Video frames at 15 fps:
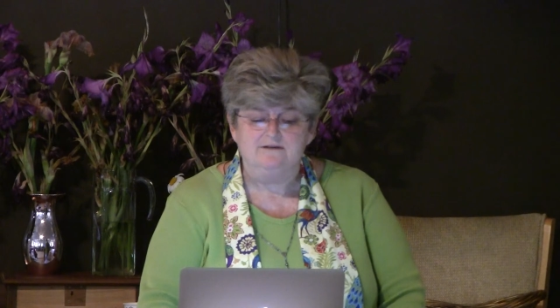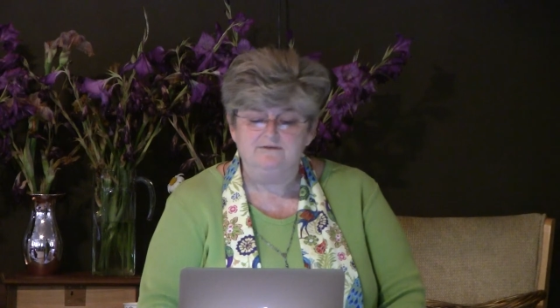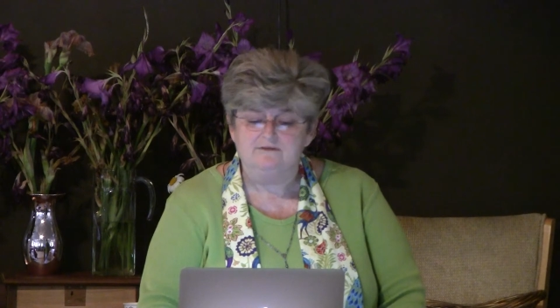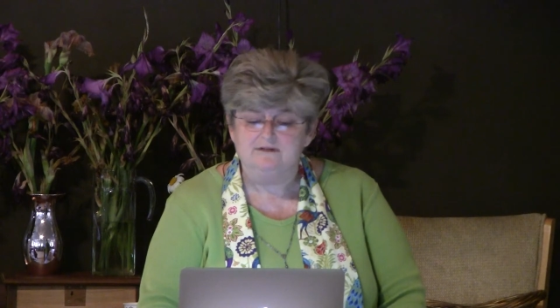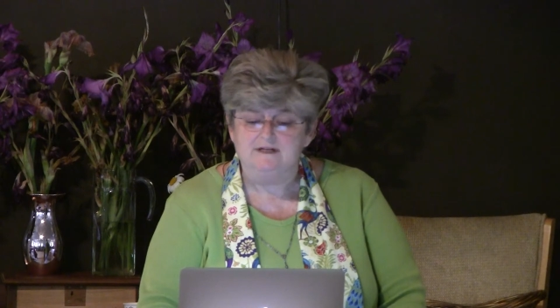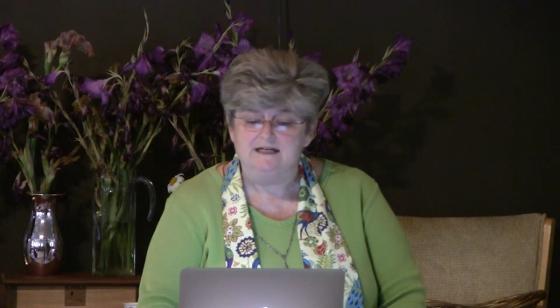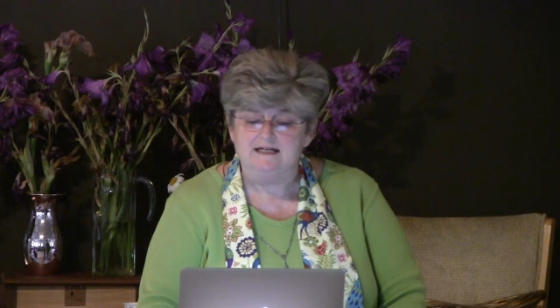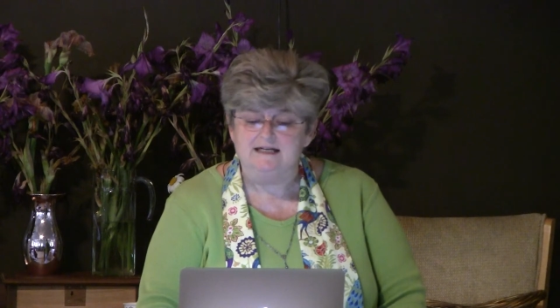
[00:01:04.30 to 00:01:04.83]

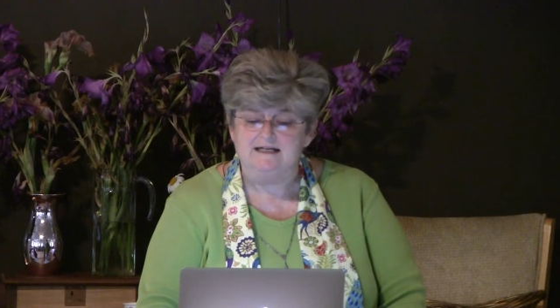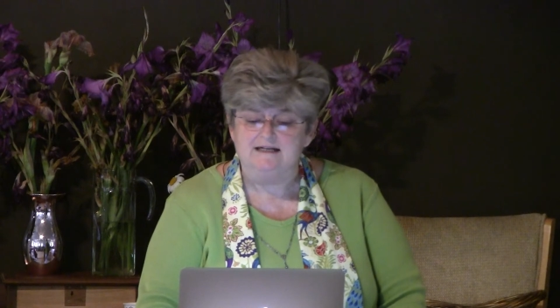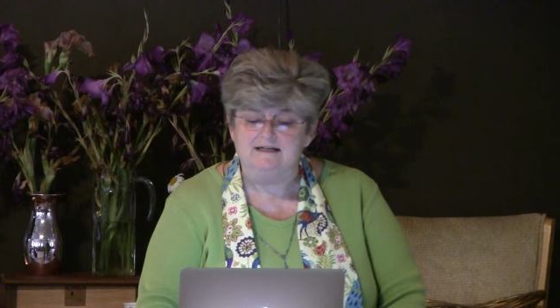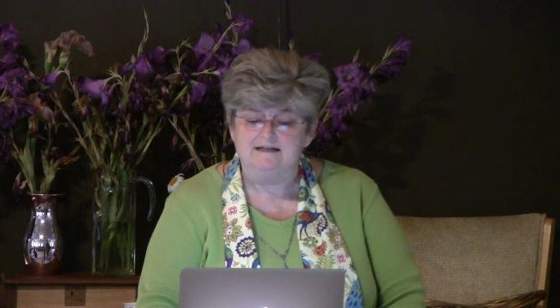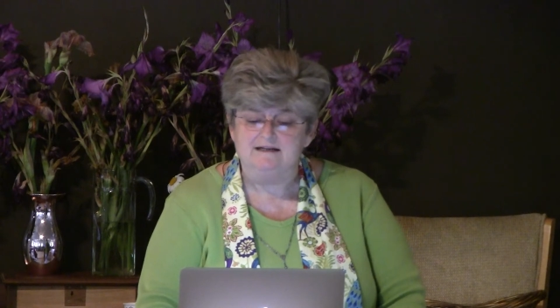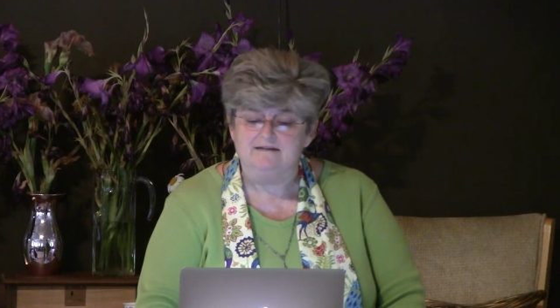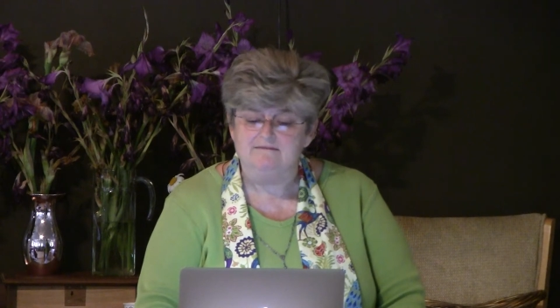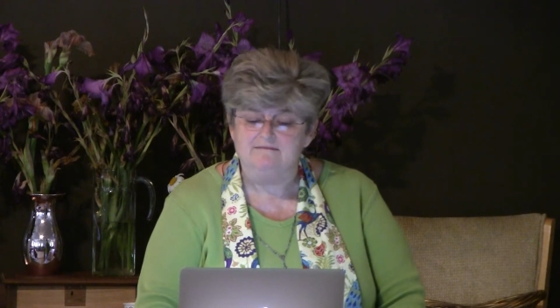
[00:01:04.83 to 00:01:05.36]
try to, I
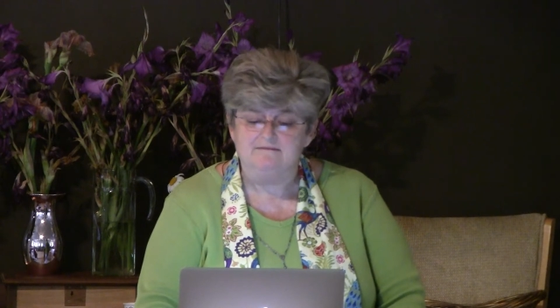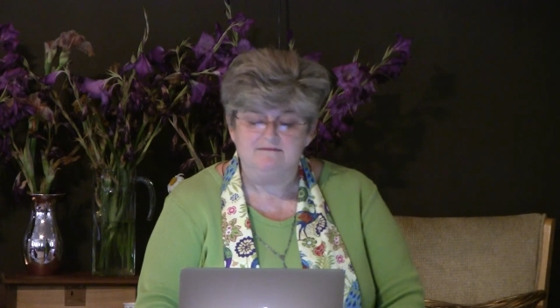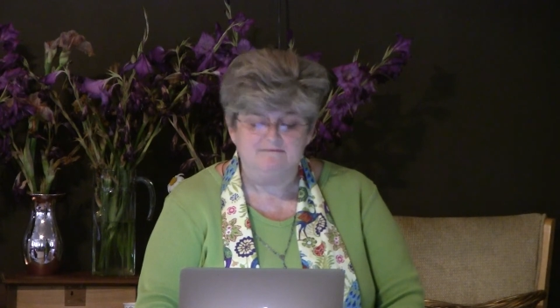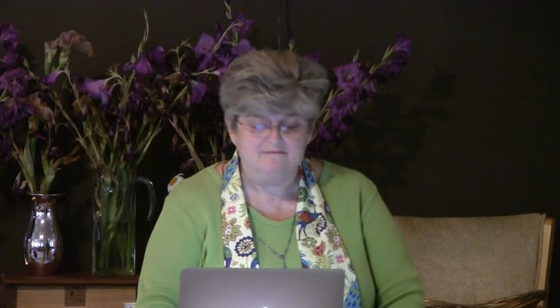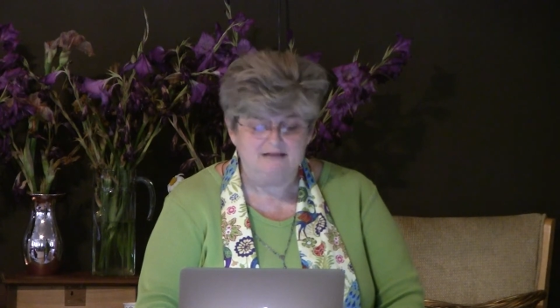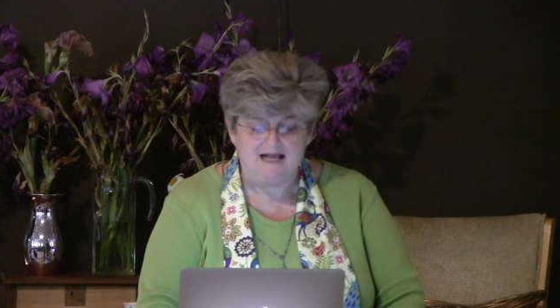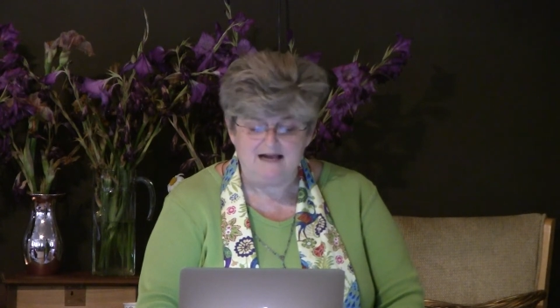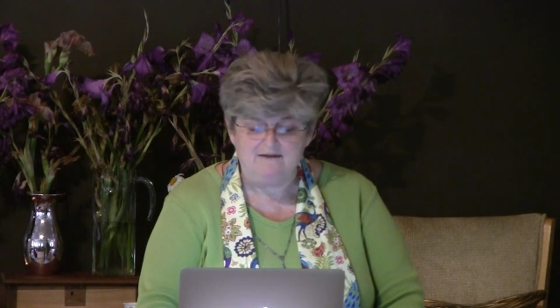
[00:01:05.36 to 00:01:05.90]

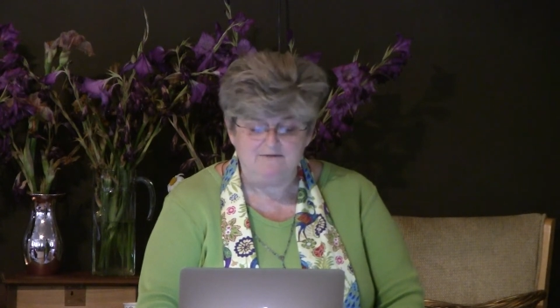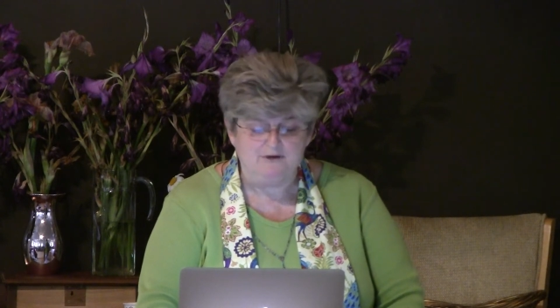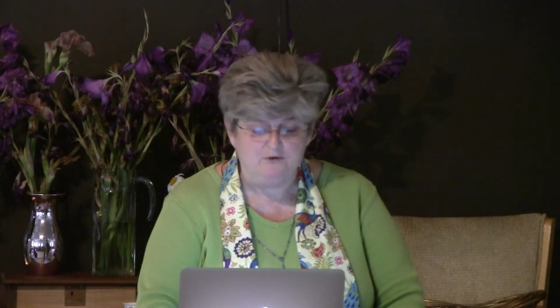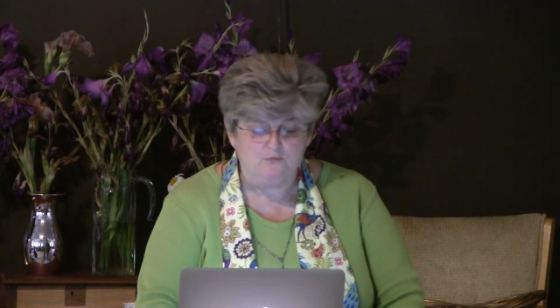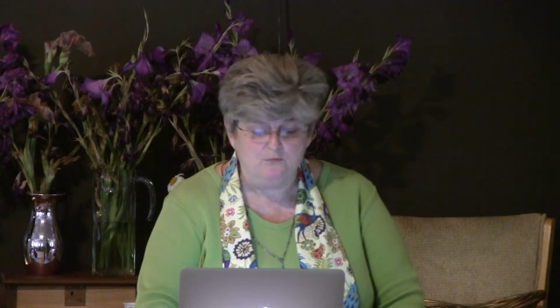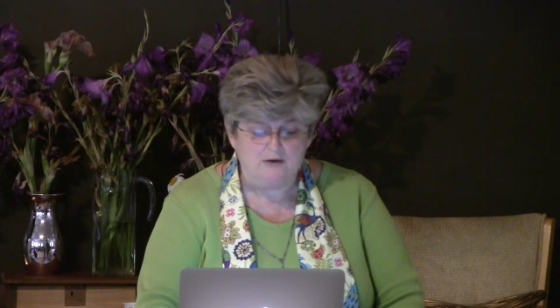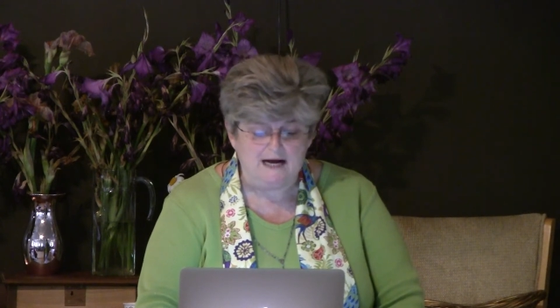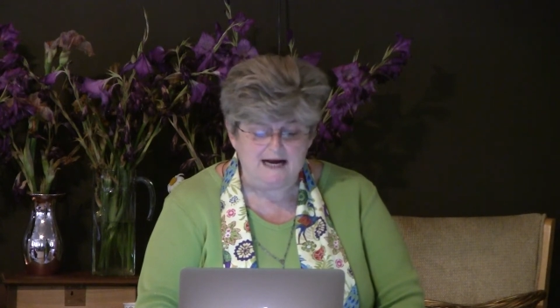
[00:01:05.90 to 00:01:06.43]
don't
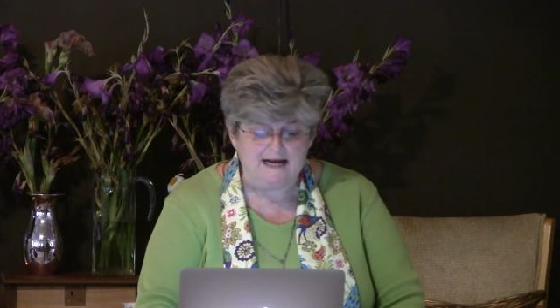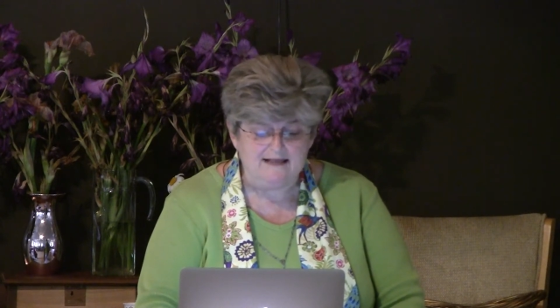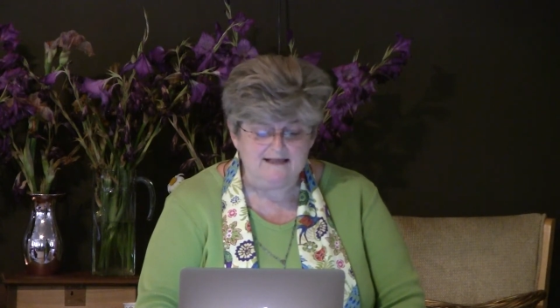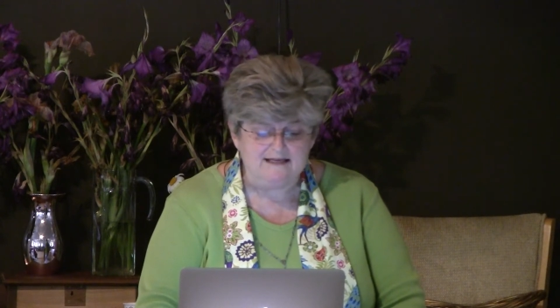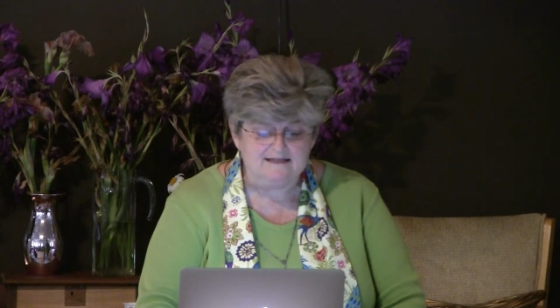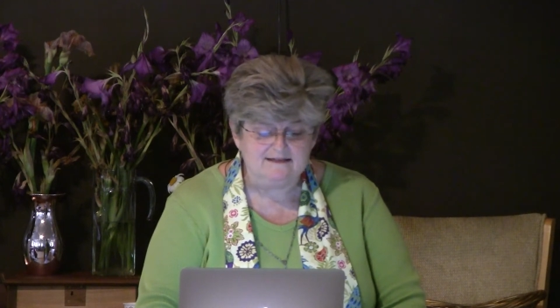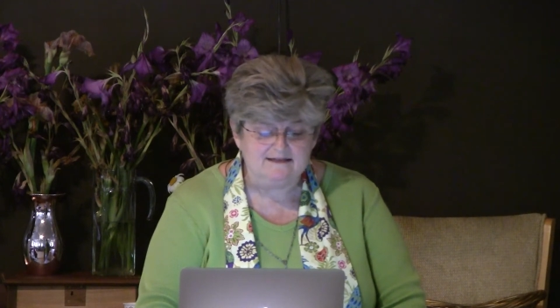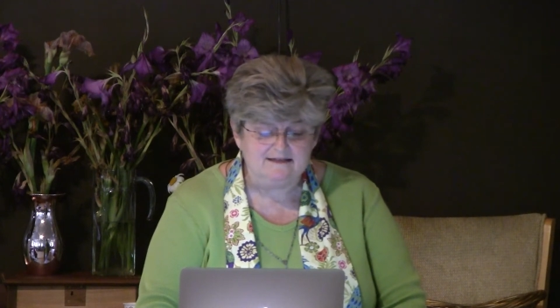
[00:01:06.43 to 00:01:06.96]
know why
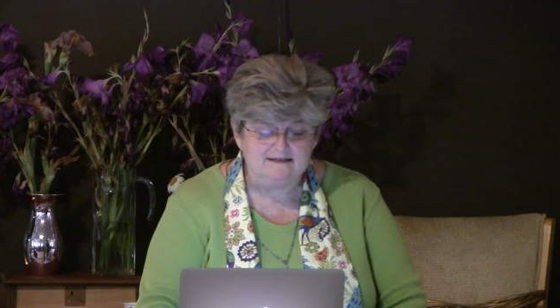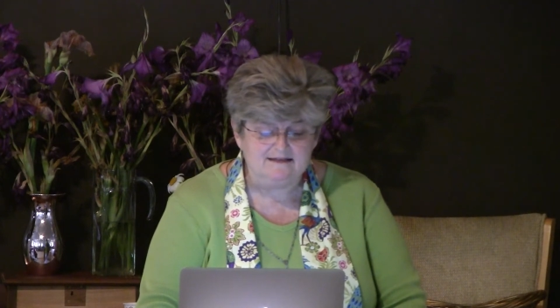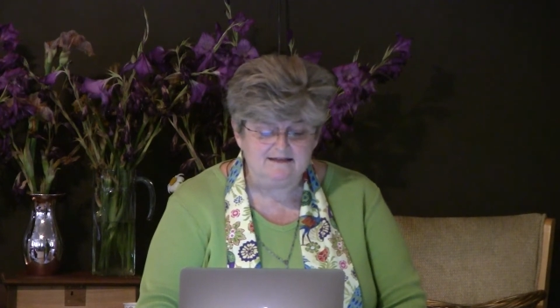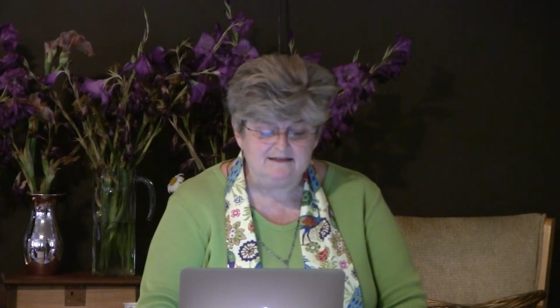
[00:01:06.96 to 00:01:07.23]
this did